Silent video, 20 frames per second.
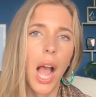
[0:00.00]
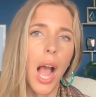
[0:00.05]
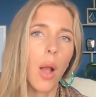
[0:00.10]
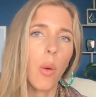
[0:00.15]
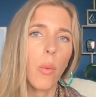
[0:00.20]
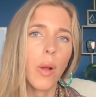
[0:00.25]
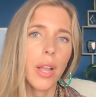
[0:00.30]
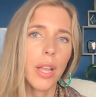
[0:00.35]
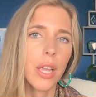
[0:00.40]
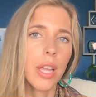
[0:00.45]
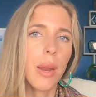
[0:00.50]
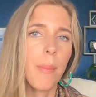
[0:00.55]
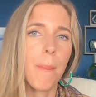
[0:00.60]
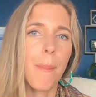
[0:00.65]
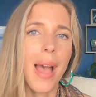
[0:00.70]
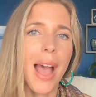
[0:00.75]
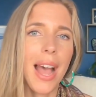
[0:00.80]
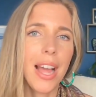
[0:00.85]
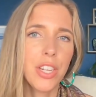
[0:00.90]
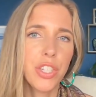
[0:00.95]
I want you to
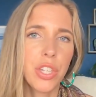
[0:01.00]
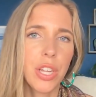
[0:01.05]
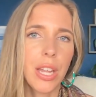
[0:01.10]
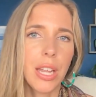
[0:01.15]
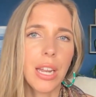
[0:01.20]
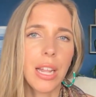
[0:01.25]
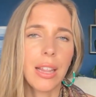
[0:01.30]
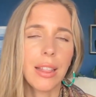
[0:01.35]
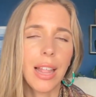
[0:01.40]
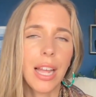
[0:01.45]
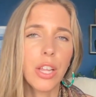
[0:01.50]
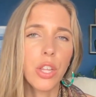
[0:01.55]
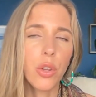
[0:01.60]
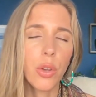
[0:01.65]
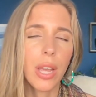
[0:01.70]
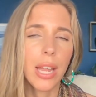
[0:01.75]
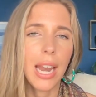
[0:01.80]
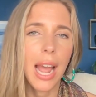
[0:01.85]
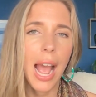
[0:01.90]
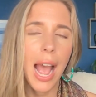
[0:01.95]
imagine that
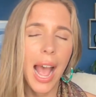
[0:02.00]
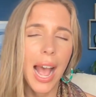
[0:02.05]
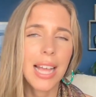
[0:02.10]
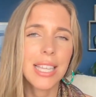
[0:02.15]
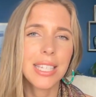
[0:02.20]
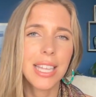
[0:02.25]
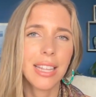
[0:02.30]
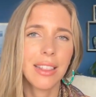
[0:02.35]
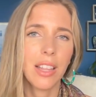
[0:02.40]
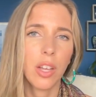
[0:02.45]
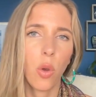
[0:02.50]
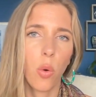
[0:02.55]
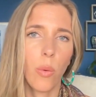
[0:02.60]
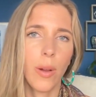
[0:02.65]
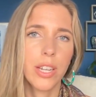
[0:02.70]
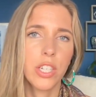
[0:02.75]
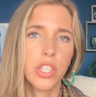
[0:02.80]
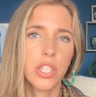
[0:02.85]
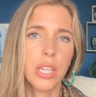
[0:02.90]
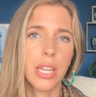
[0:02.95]
you can ask it the
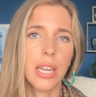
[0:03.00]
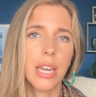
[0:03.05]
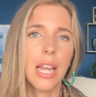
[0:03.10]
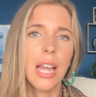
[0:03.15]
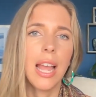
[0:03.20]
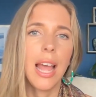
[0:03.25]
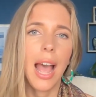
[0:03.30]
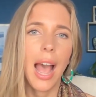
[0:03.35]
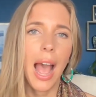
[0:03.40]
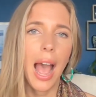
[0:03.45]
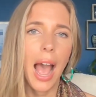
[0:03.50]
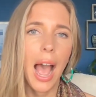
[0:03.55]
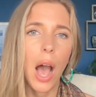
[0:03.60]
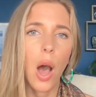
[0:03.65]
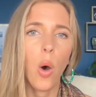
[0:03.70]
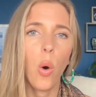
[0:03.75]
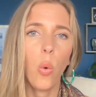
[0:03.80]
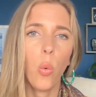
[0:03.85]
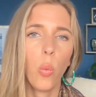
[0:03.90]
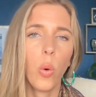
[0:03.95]
question,
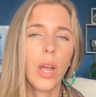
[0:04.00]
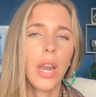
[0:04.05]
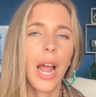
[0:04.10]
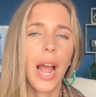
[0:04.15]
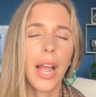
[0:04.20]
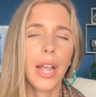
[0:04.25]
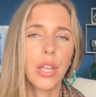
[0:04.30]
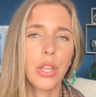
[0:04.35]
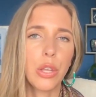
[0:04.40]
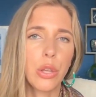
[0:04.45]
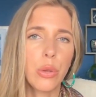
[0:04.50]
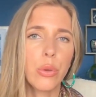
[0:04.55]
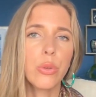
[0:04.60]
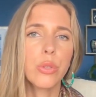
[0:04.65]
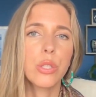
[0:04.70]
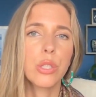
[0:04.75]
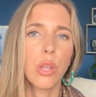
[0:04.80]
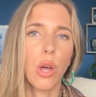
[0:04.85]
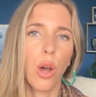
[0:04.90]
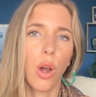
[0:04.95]
how would I
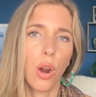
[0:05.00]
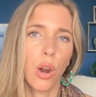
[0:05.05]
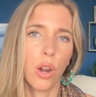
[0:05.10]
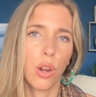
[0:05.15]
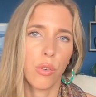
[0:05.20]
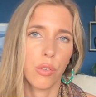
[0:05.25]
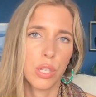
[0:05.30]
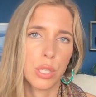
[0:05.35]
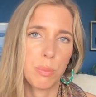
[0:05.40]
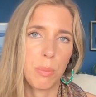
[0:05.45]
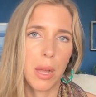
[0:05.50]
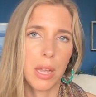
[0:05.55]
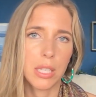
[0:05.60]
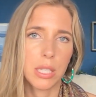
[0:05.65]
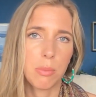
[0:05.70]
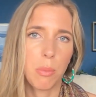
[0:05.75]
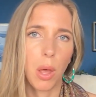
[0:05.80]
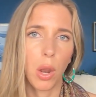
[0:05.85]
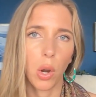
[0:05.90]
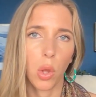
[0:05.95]
use the ARC
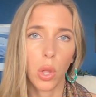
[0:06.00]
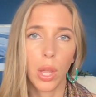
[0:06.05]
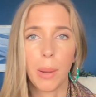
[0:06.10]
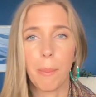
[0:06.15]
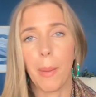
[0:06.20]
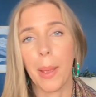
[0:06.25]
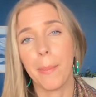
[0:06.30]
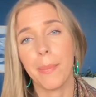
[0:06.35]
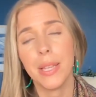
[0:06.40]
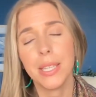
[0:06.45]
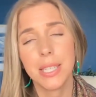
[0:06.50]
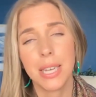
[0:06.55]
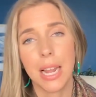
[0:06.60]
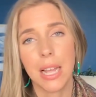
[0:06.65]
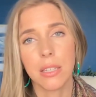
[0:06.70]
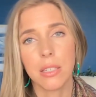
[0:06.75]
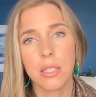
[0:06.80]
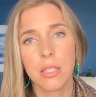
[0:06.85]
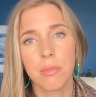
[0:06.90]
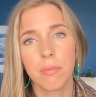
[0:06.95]
response model in my
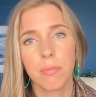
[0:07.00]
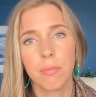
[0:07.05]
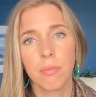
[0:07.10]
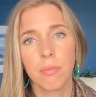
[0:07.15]
business?